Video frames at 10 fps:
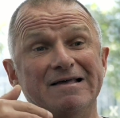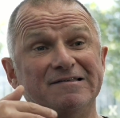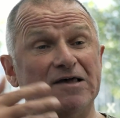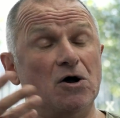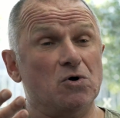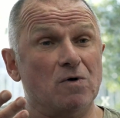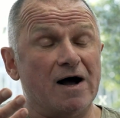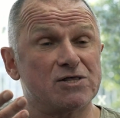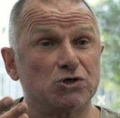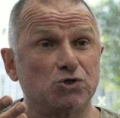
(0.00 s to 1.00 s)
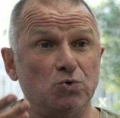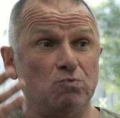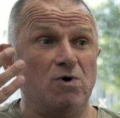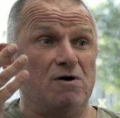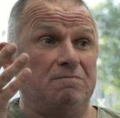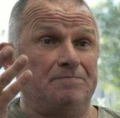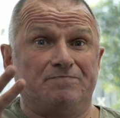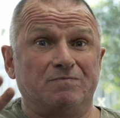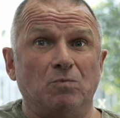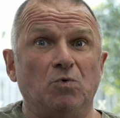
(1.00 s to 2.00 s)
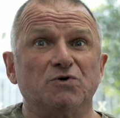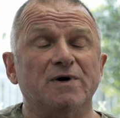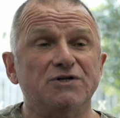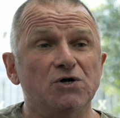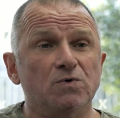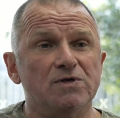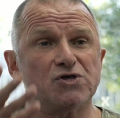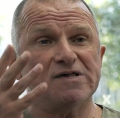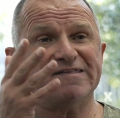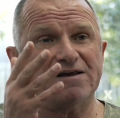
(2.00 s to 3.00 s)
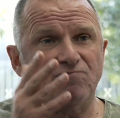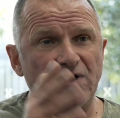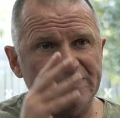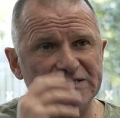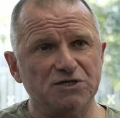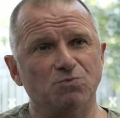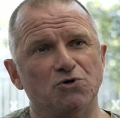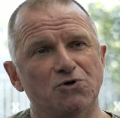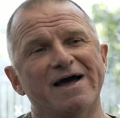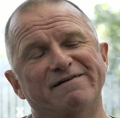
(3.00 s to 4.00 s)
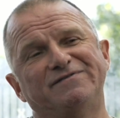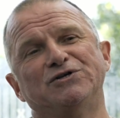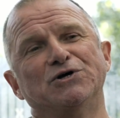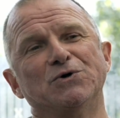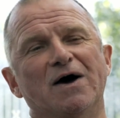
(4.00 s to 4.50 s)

So I just thought, well, what do I do? And she said, right, this is what you have to do.